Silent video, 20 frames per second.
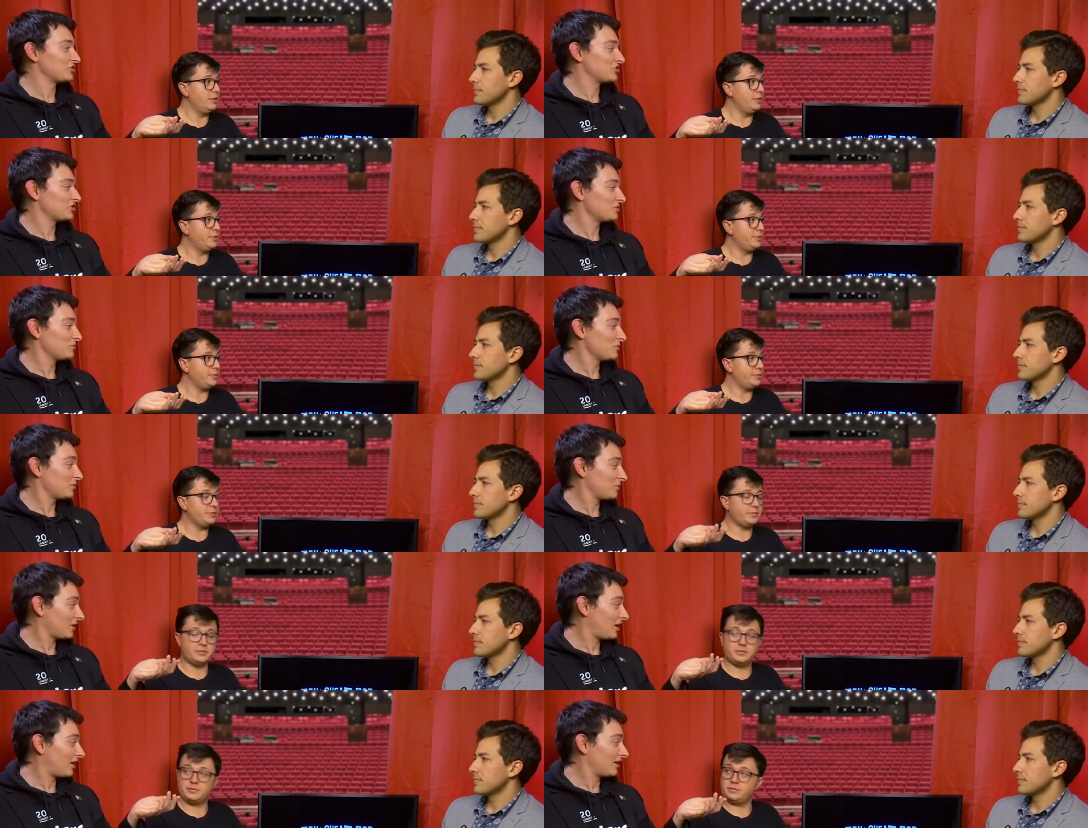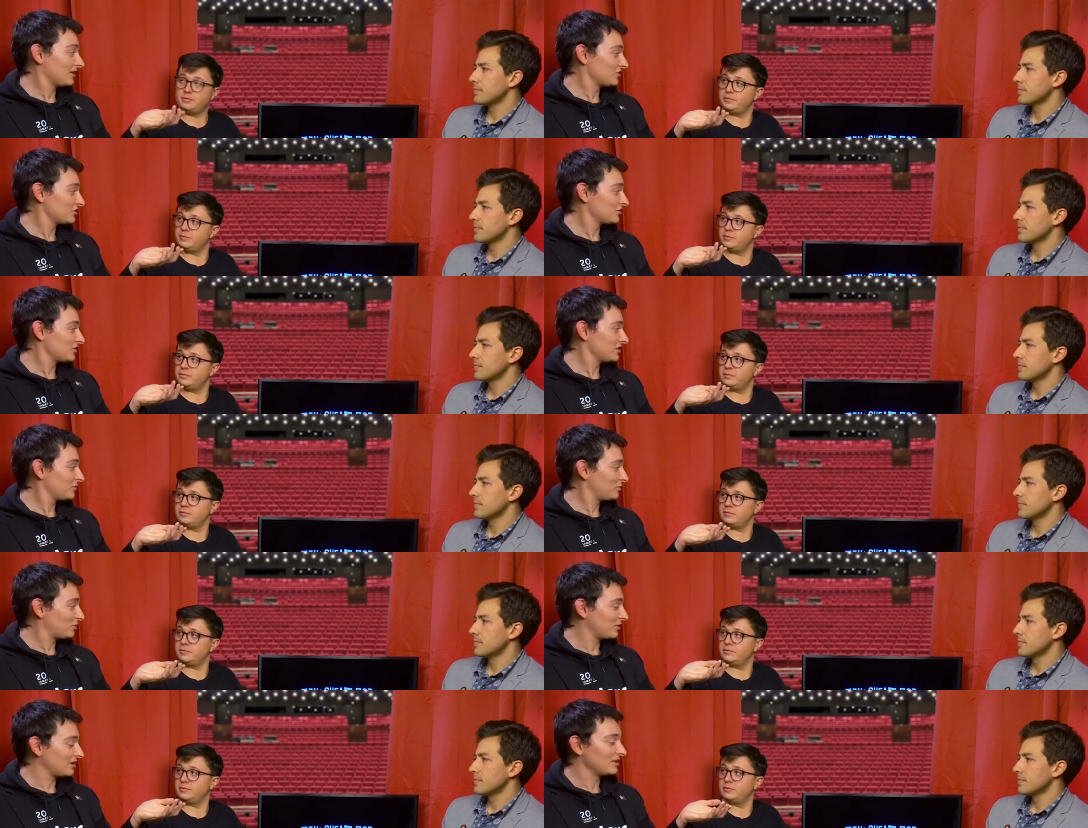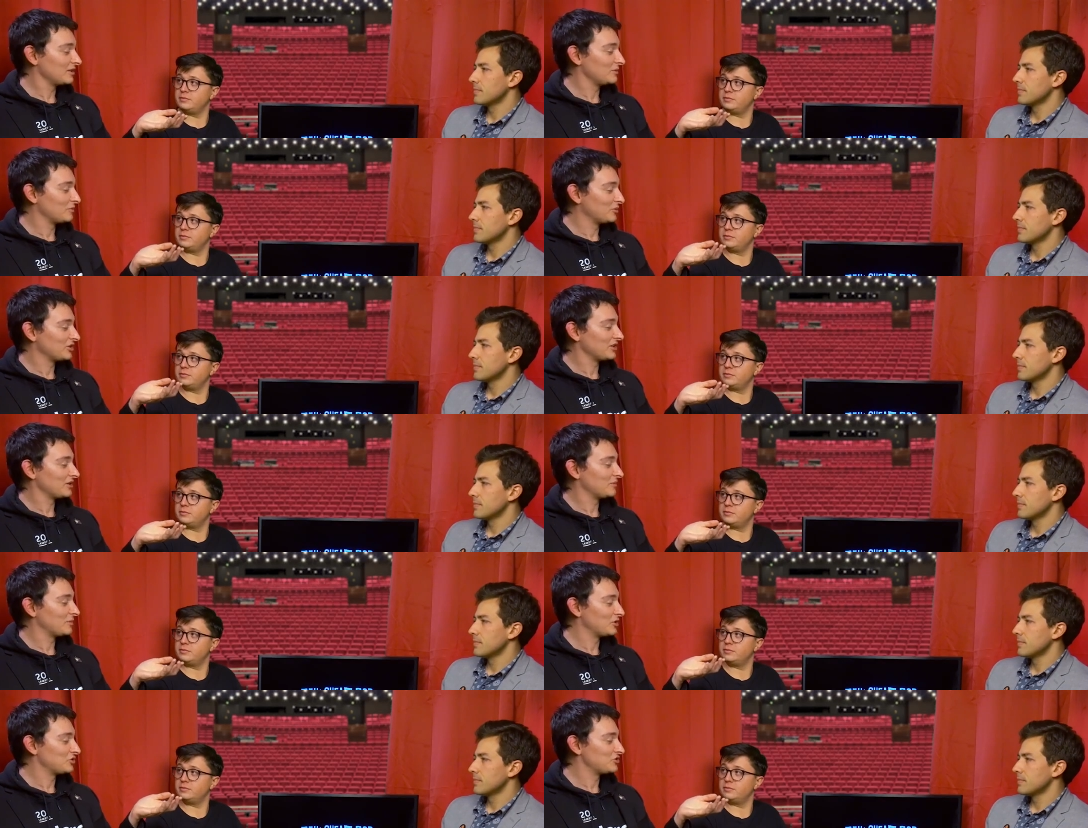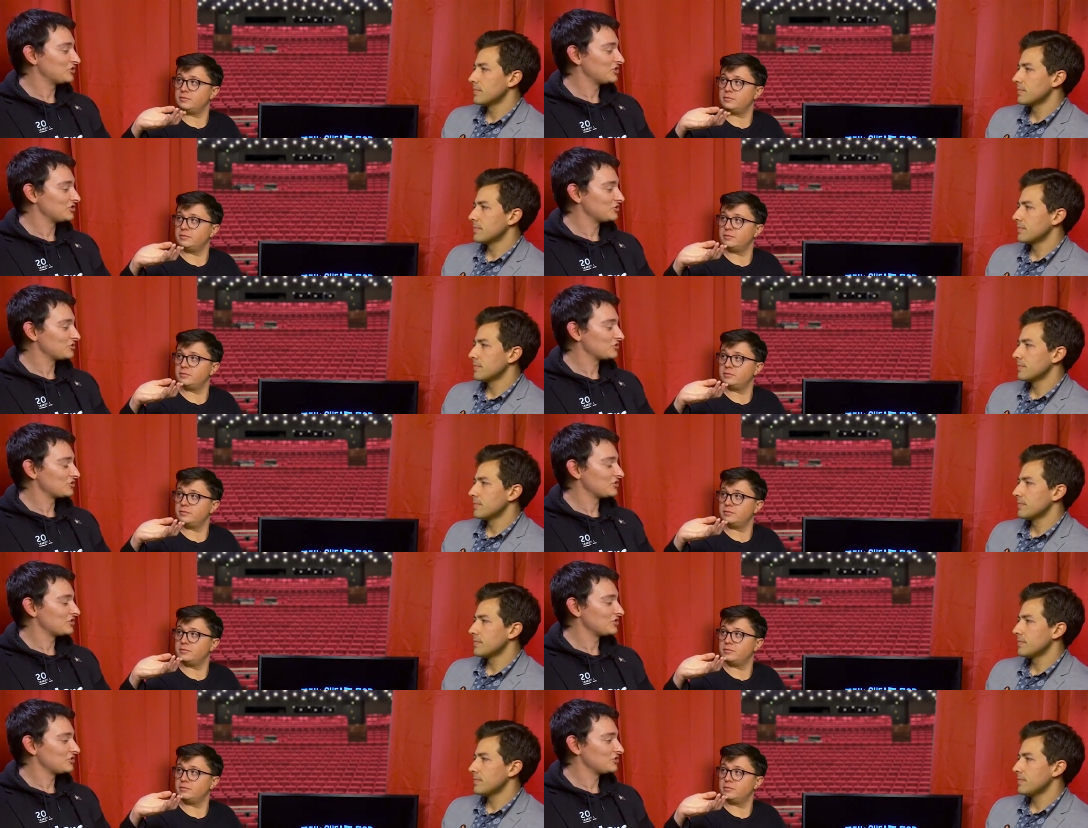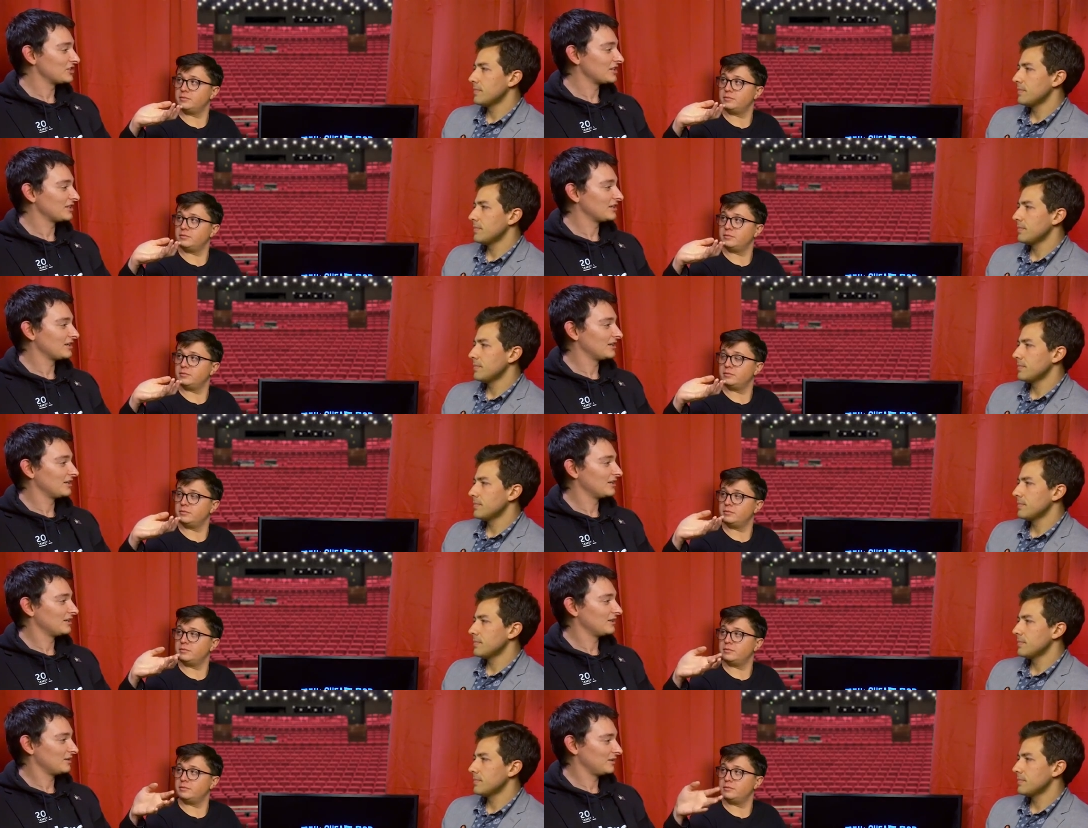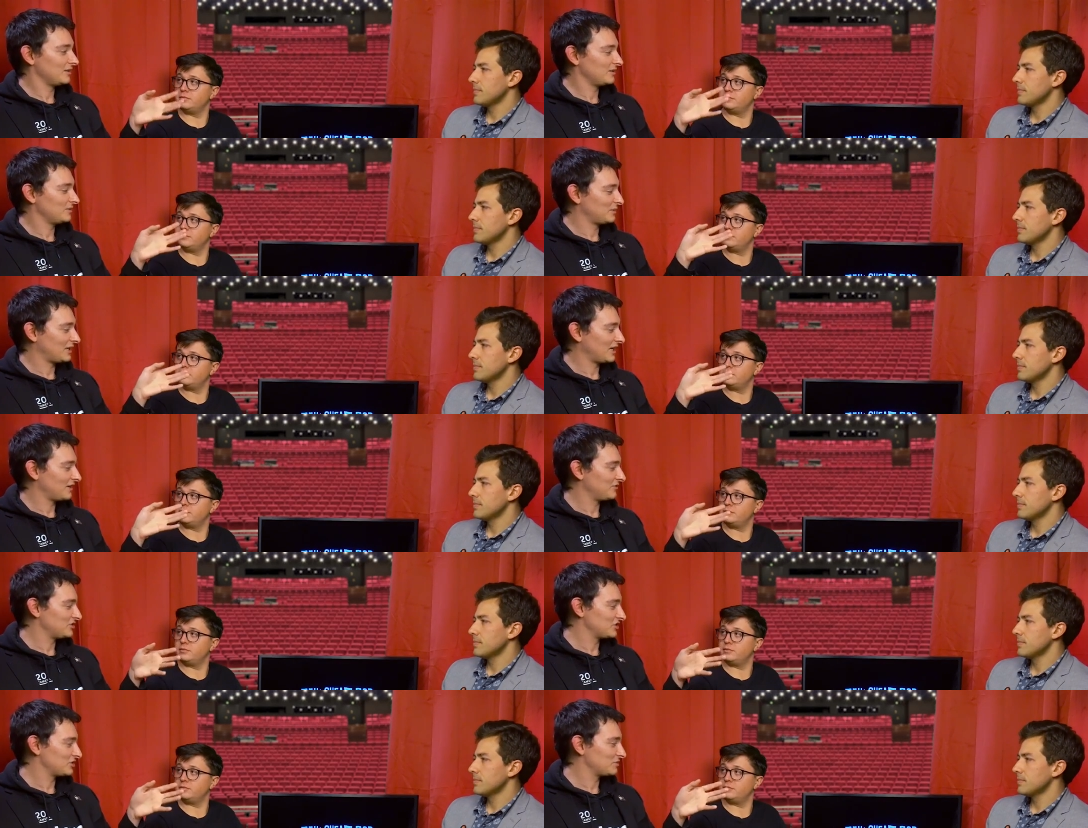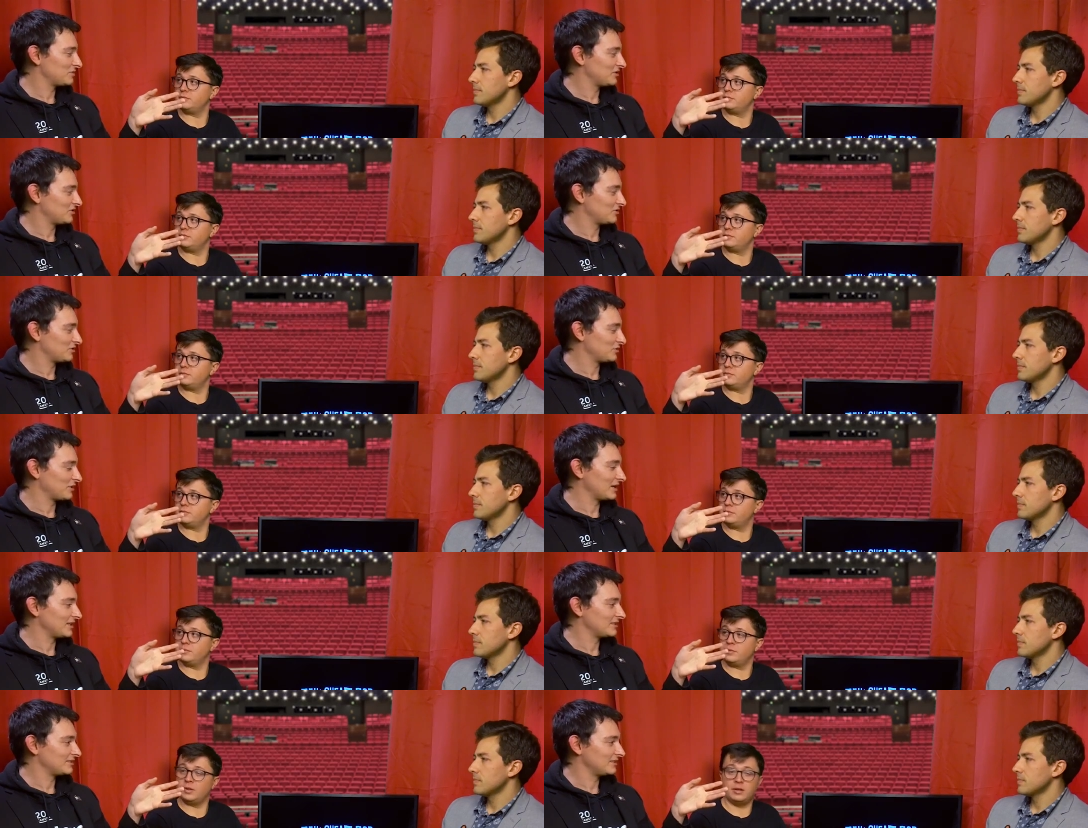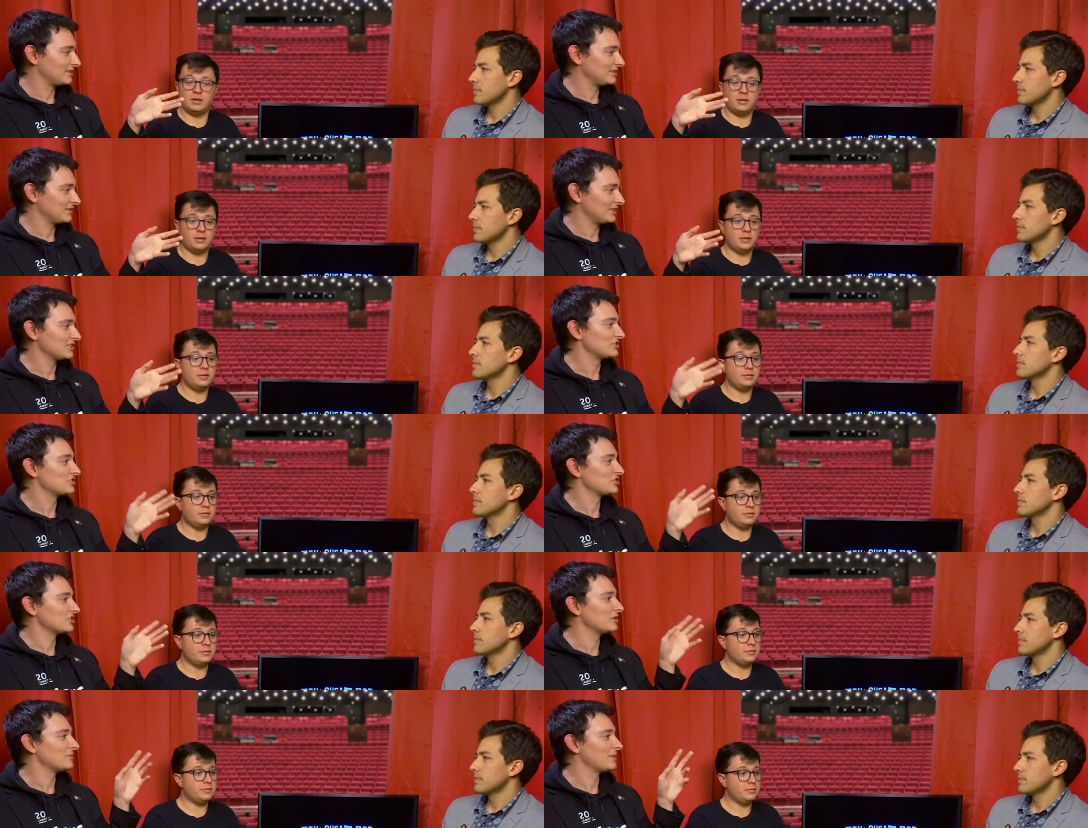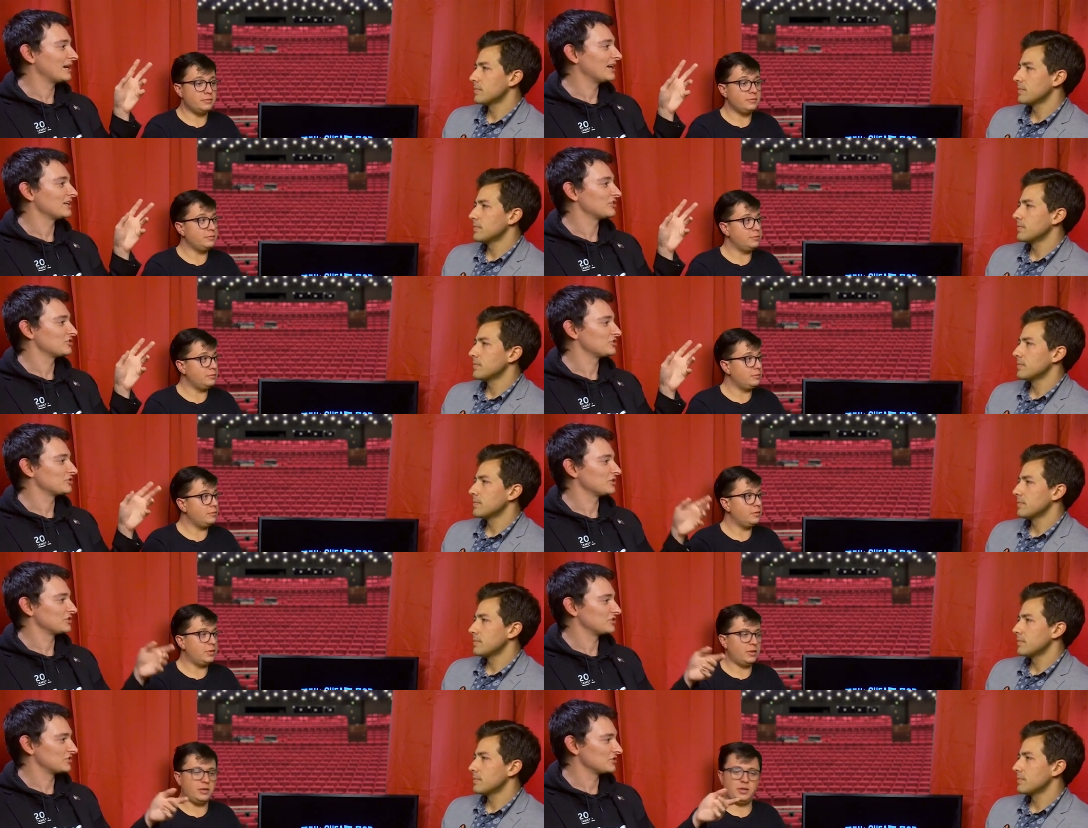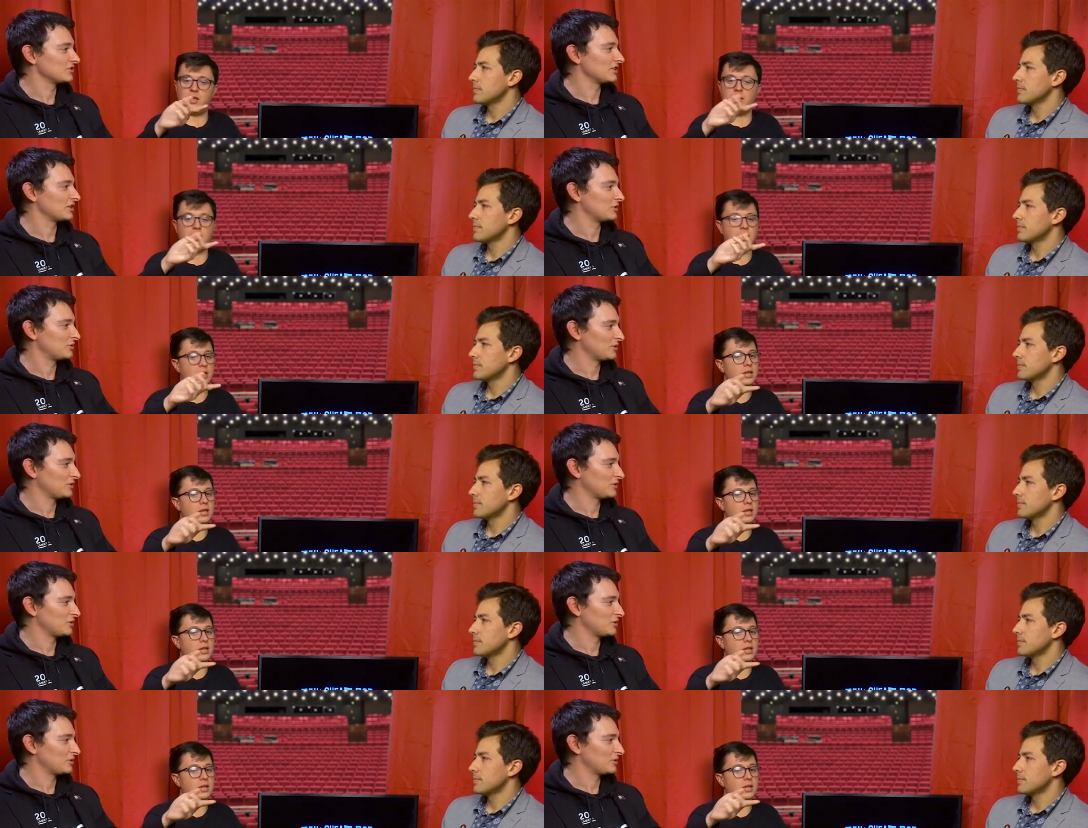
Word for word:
Speaker 1: there's some honestly probably more most interesting Jane, uh, uh, Kevin Smith directing like cinematic choices, in